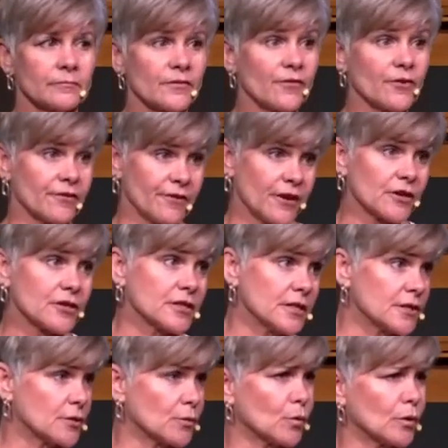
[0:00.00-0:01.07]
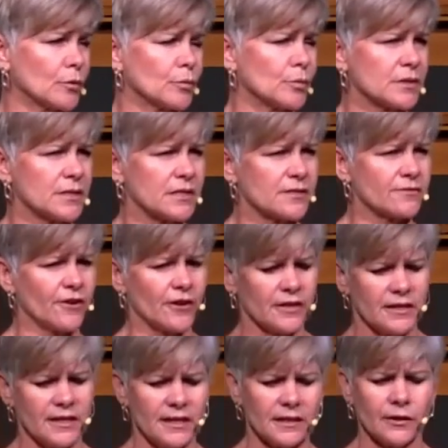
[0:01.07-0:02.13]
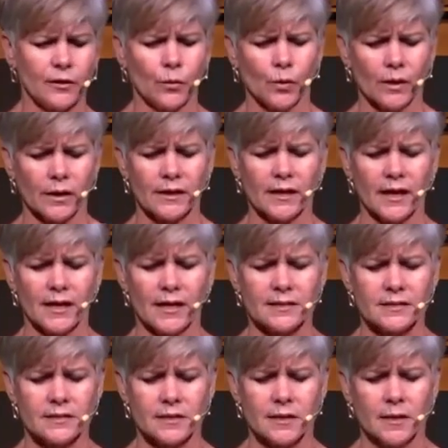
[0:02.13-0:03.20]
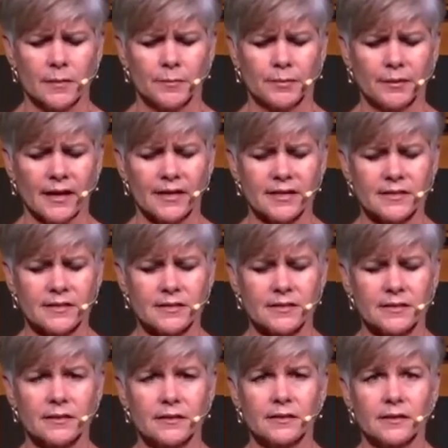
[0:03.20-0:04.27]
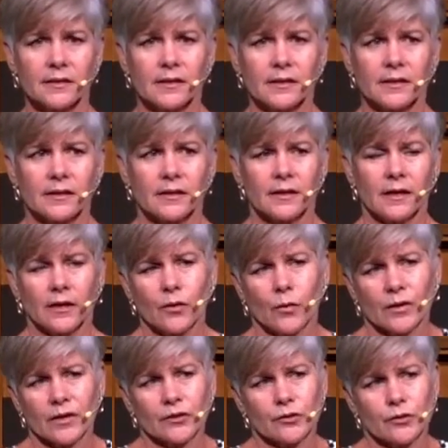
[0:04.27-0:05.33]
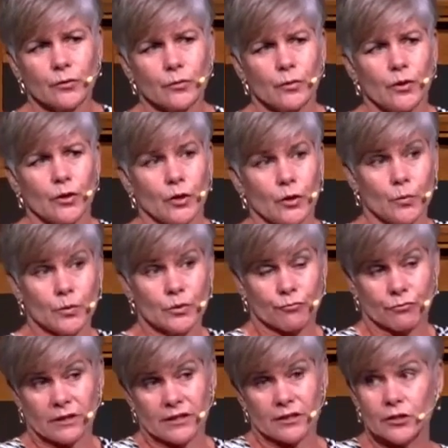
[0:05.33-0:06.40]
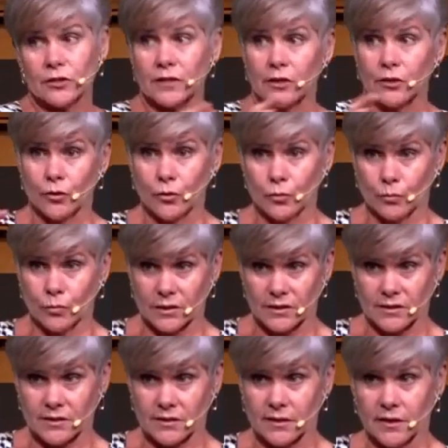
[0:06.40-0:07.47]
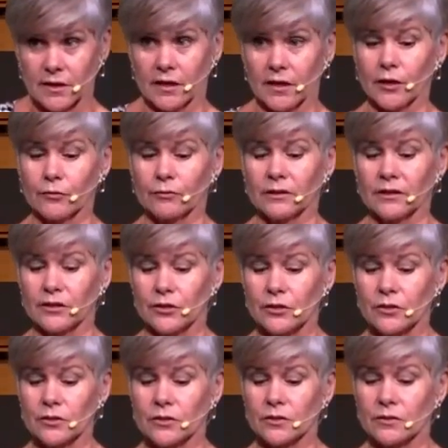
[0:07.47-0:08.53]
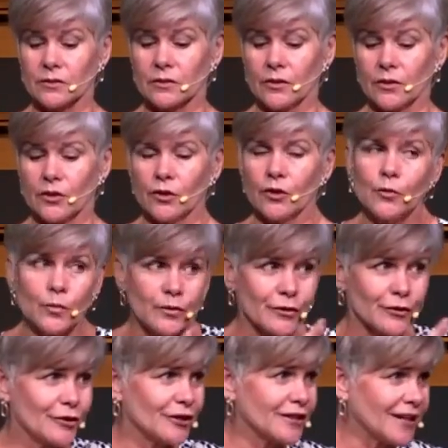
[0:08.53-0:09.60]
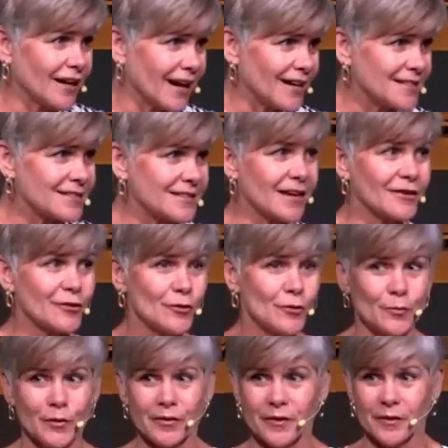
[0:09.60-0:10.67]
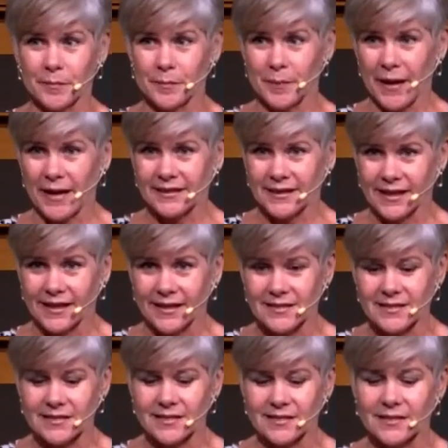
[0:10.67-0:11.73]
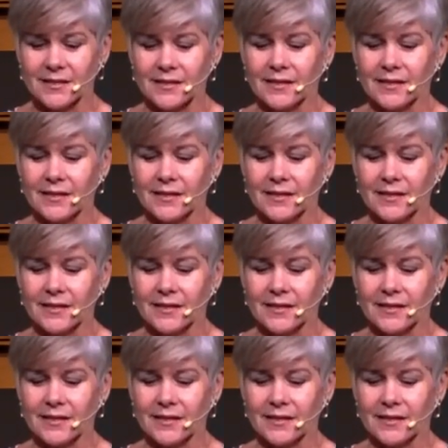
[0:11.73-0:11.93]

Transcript: For the Pharisees, the world was this very neatly organized place according to who was religious and who was irreligious, who were the good guys and who were the bad guys.